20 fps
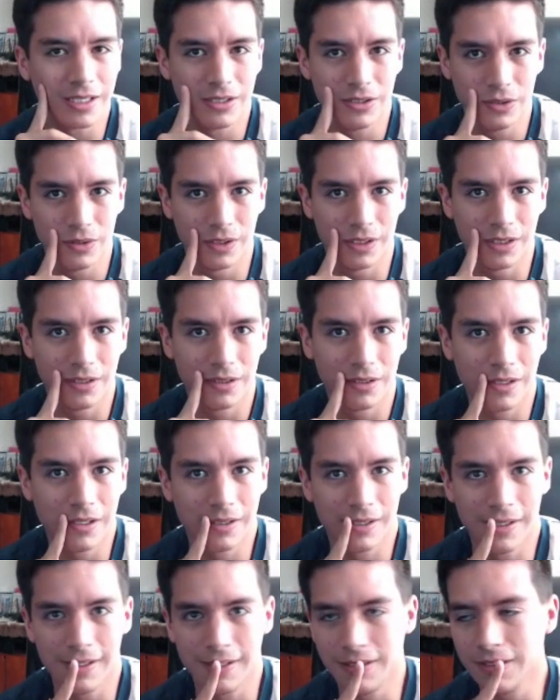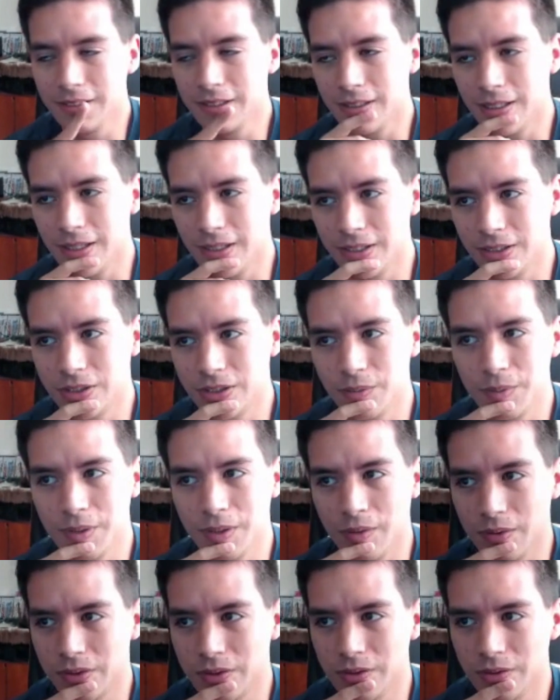do it. I think I should be
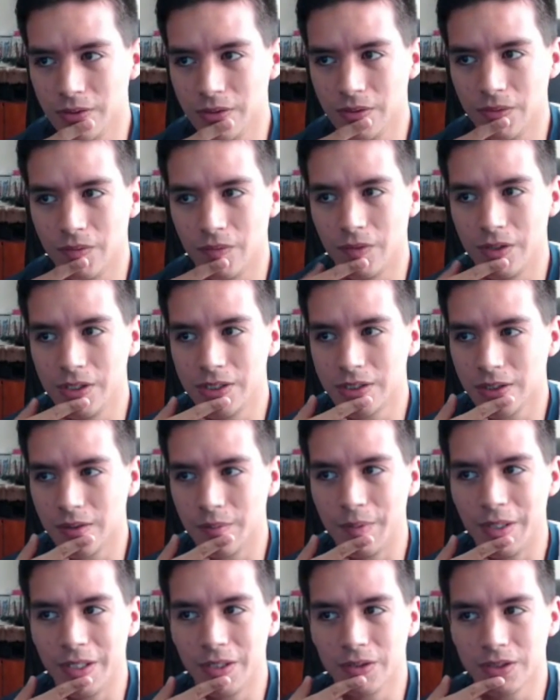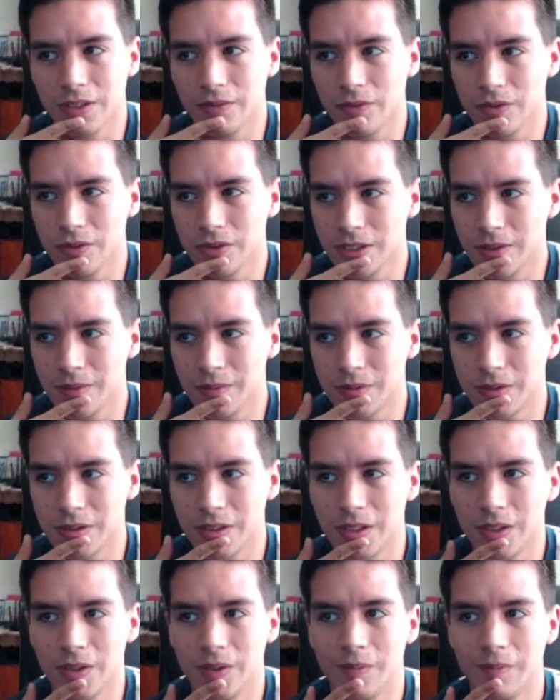able to reach Mango's level of subs.
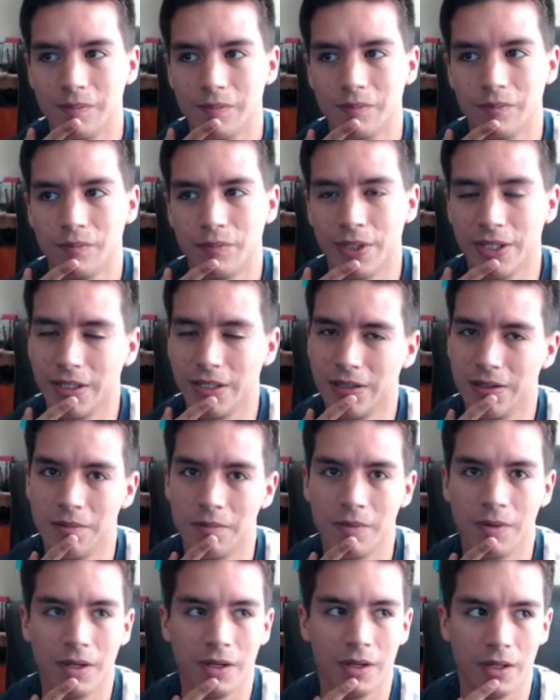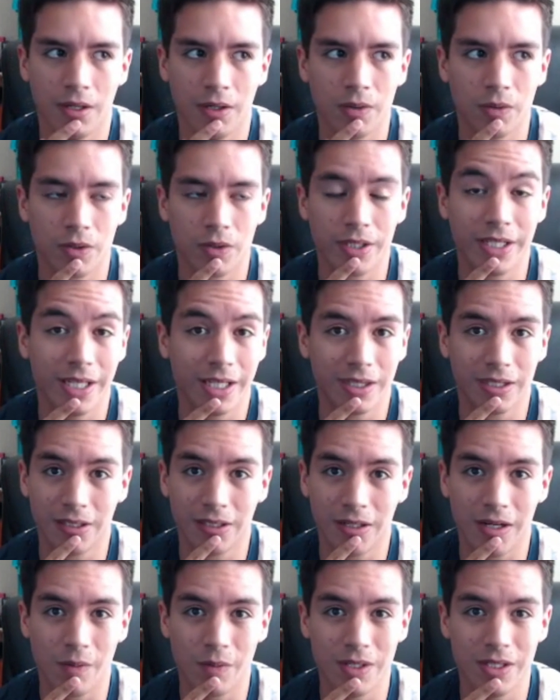But in order to get
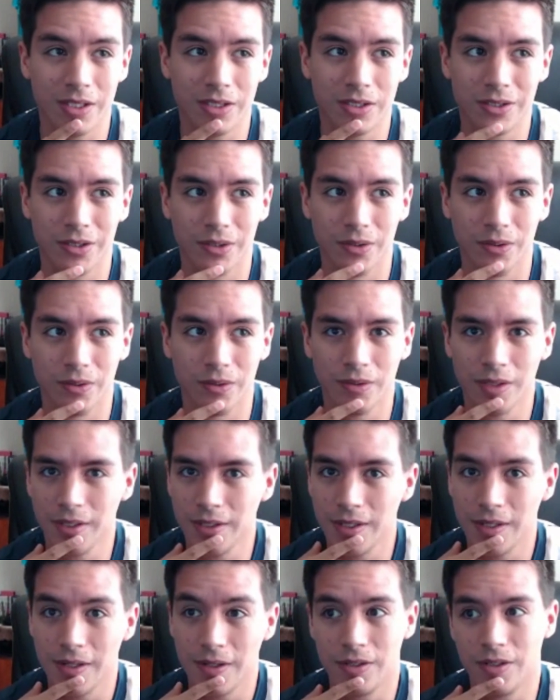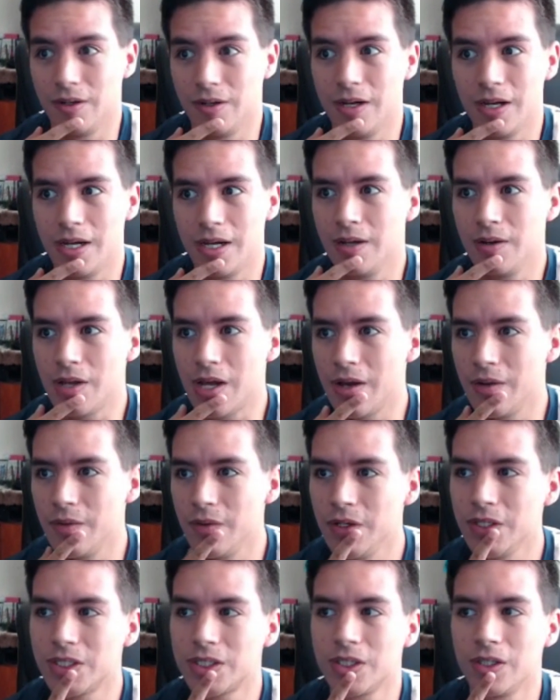there, I would need to you know, I
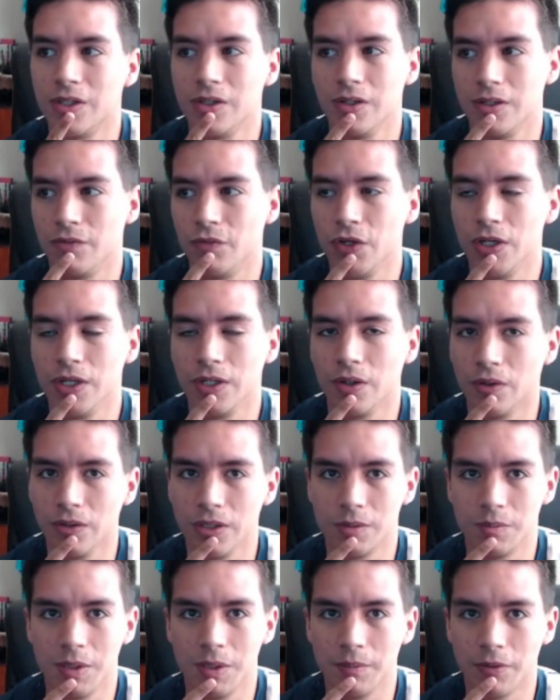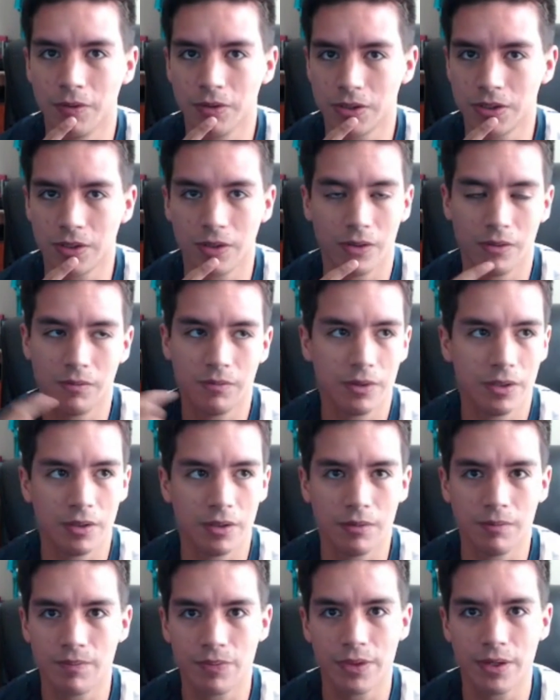need to start defeating all these people. So, you
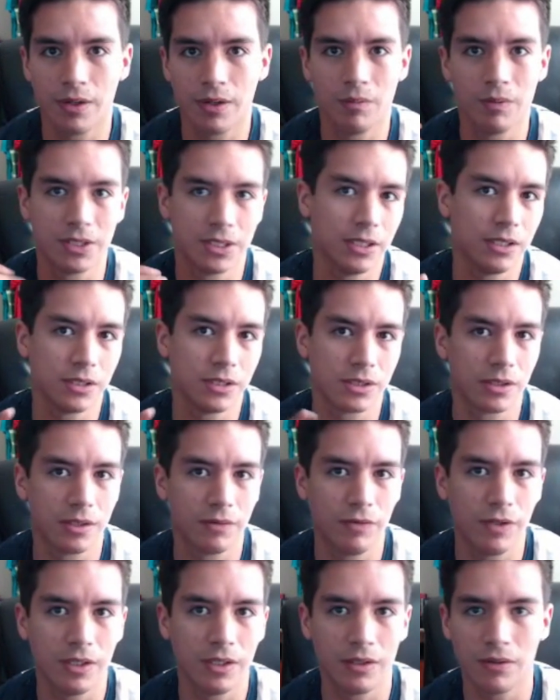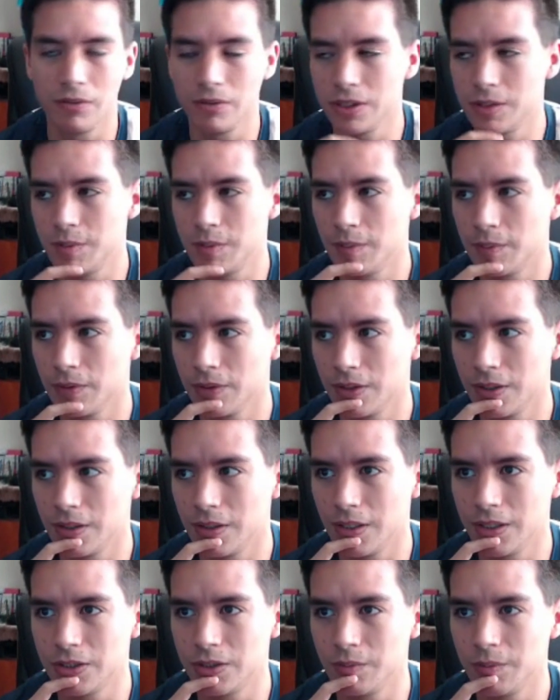know, once I just start defeating all these people, then
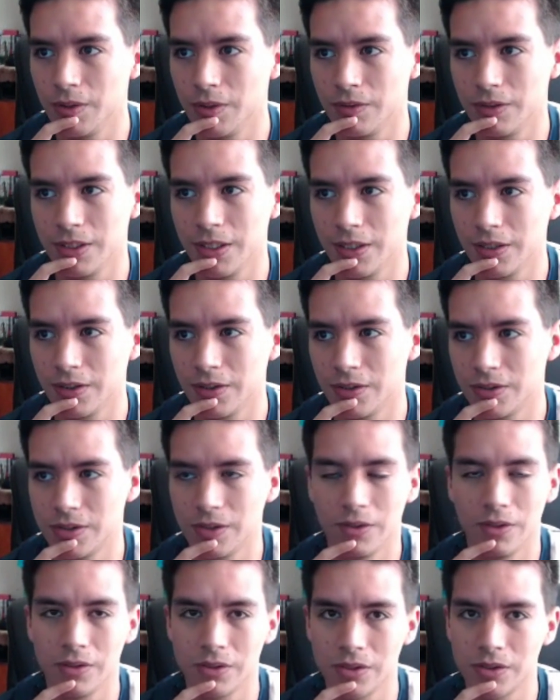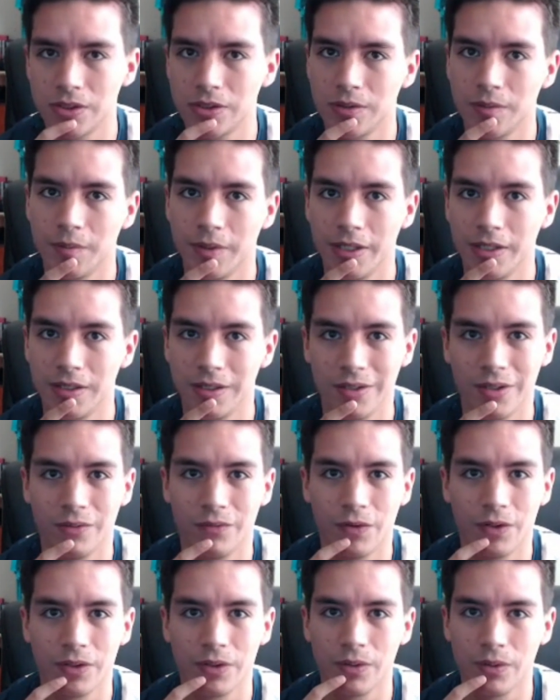I should be able to get there. So those are some like, you know,
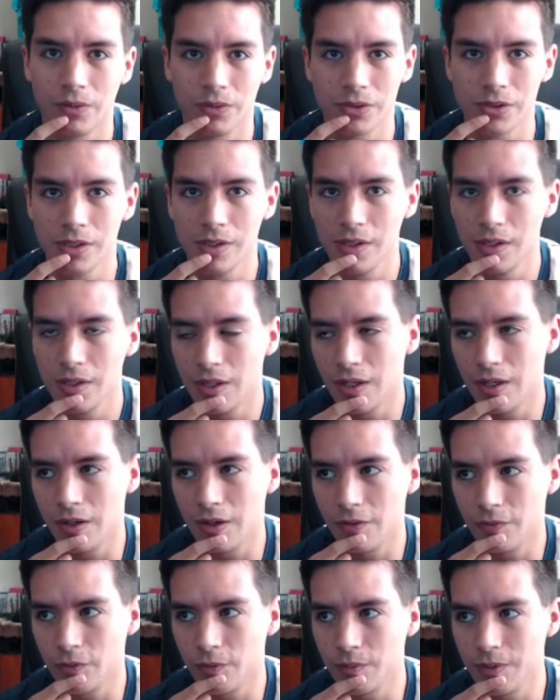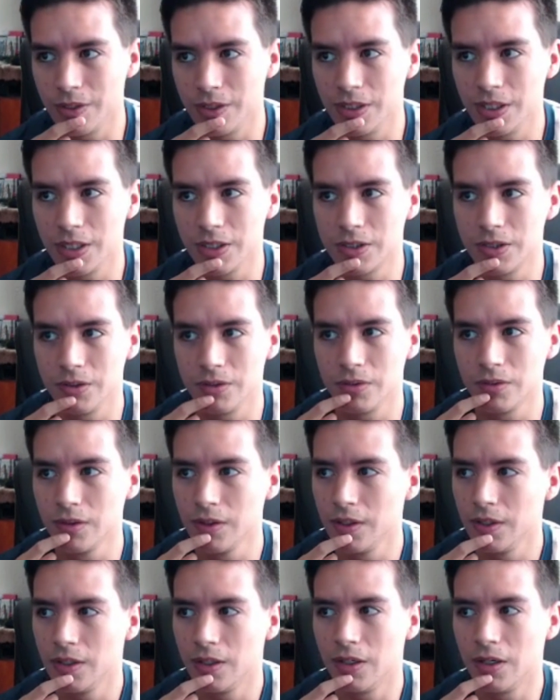fun goals for me to get to.
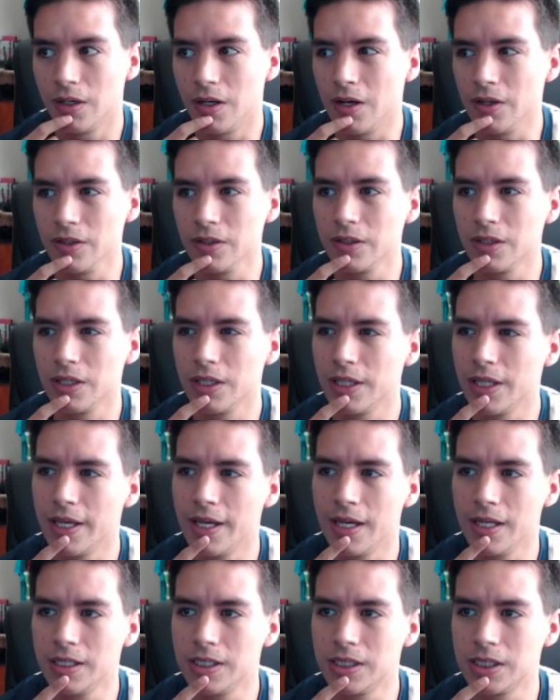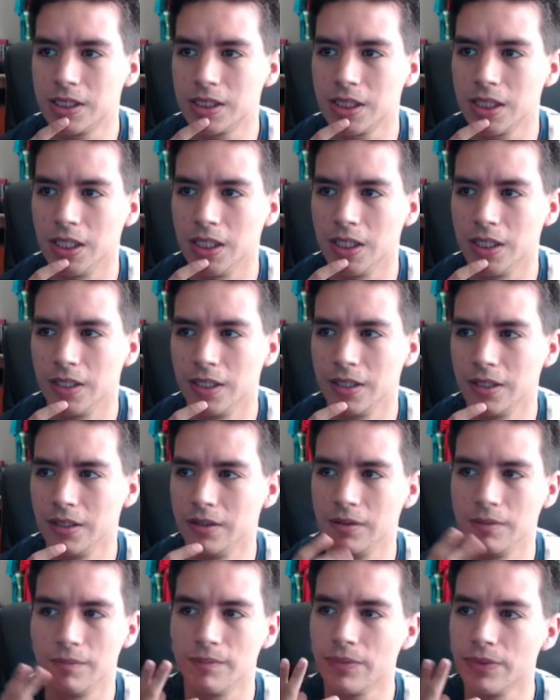Other than that,
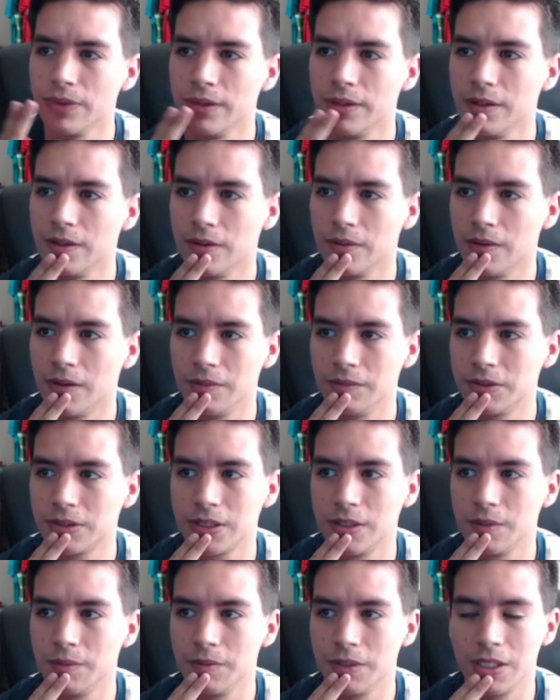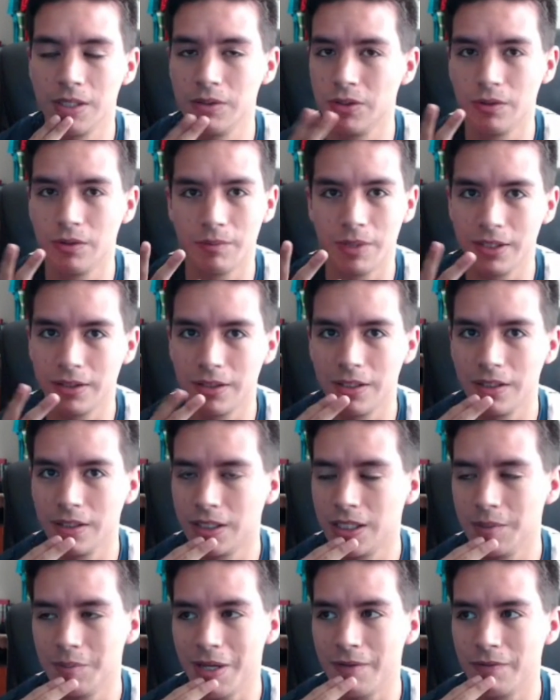you know, I'm just going to keep doing my thing,
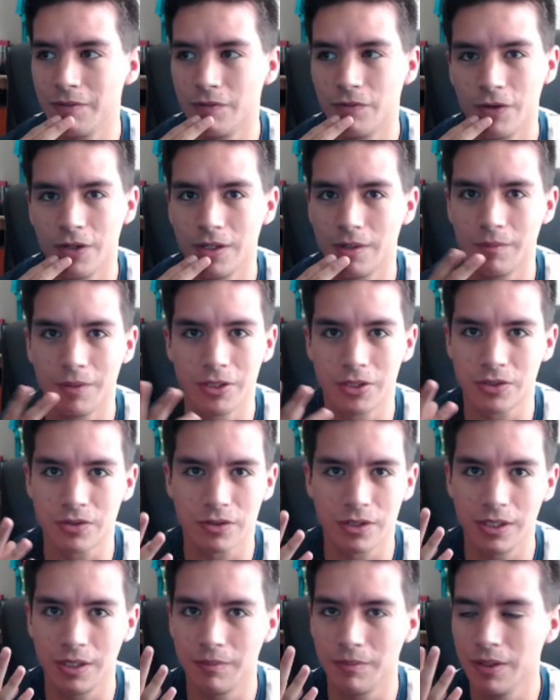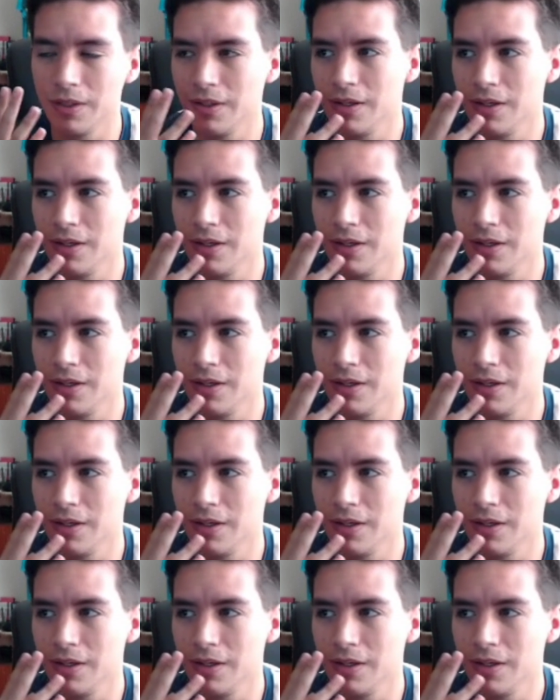keep having fun on my stream.